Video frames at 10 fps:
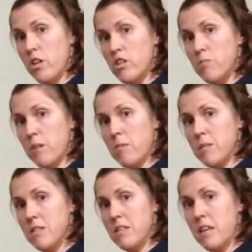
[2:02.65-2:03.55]
you should be able
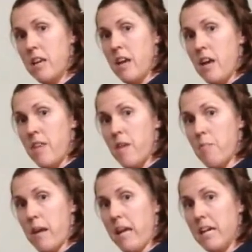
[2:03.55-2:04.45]
to see that
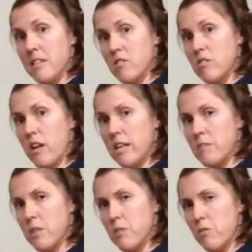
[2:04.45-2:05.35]
my hands, there's not as
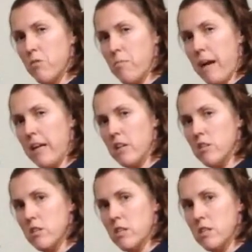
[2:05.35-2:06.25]
much movement back here
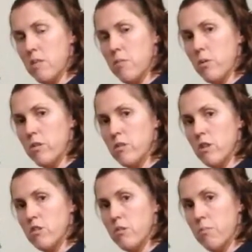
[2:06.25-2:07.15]
just because of the bony
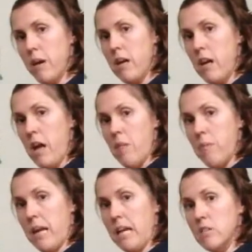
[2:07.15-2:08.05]
structure, but
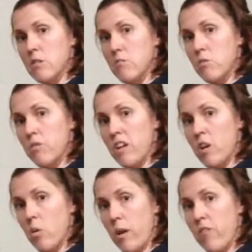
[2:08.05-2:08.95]
my hands are moving
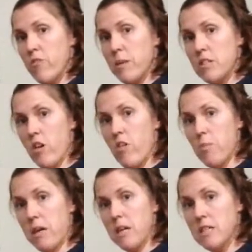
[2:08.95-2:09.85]
away from each other
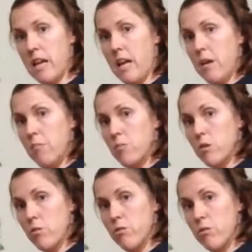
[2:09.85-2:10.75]
because I am
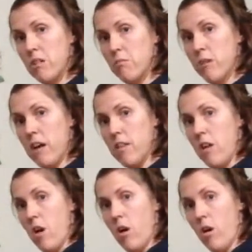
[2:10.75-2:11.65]
recruiting breath
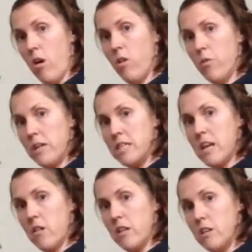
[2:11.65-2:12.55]
all the way
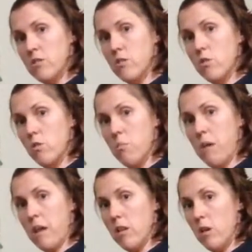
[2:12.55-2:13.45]
down into
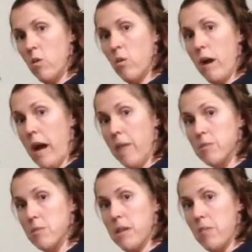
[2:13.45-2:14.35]
my low
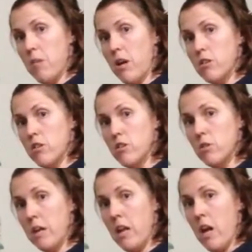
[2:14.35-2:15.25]
abdomen. I'm not just
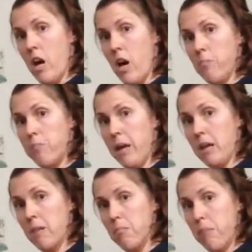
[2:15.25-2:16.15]
doing a
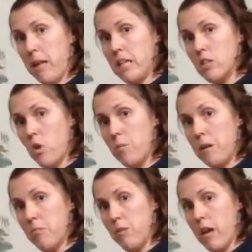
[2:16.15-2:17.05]
big belly
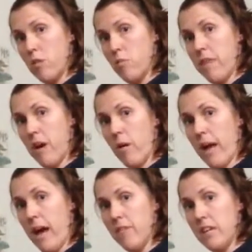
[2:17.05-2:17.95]
doming breath without
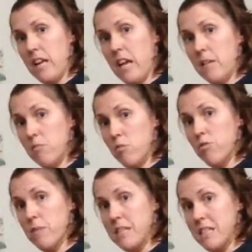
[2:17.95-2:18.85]
having any
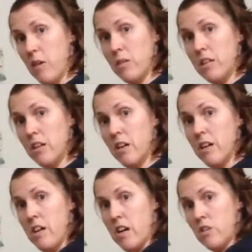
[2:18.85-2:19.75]
movement down here.
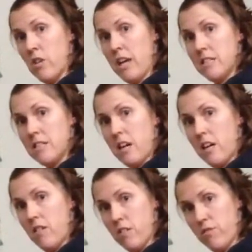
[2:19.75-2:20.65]
So that's kind
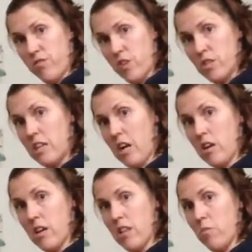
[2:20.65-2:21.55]
of the first
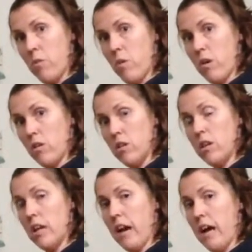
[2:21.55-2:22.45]
area that we want to
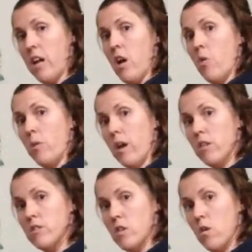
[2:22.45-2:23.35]
look at. We
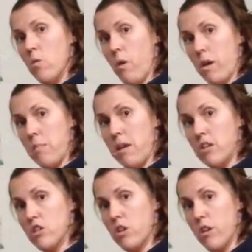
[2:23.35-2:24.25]
also want to make
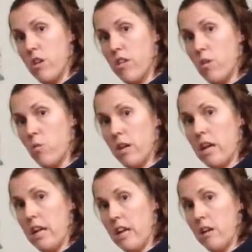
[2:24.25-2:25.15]
sure that we're
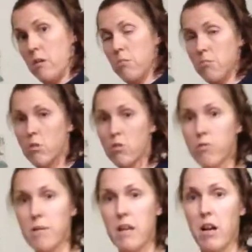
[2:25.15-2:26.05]
getting
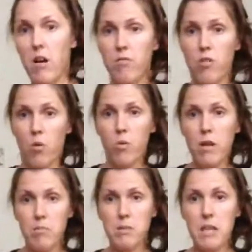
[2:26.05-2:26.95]
movement of the
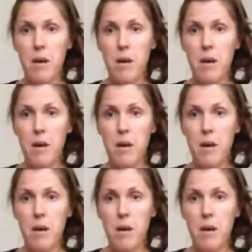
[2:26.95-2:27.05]
ribs,